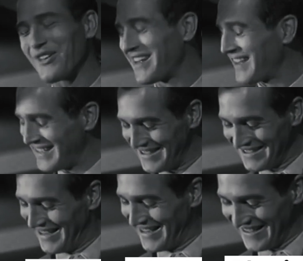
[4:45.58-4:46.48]
with the
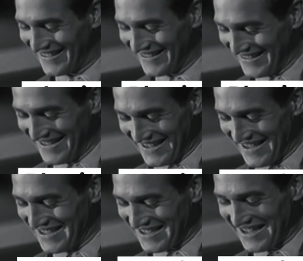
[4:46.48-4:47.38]
APQ.
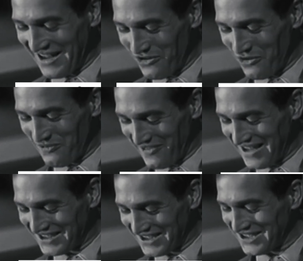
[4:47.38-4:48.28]
In The Hustler,
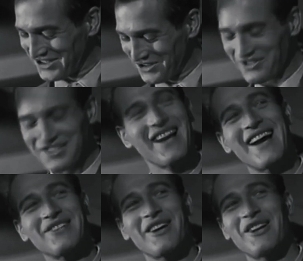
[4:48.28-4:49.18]
we're never shown
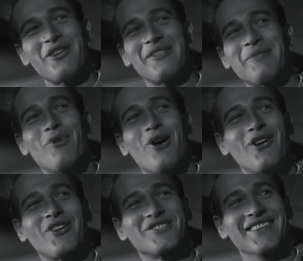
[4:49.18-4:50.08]
this inciting incident.
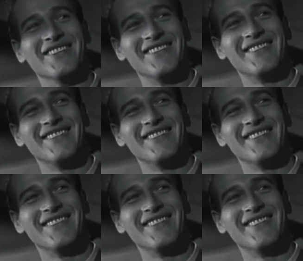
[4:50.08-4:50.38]
We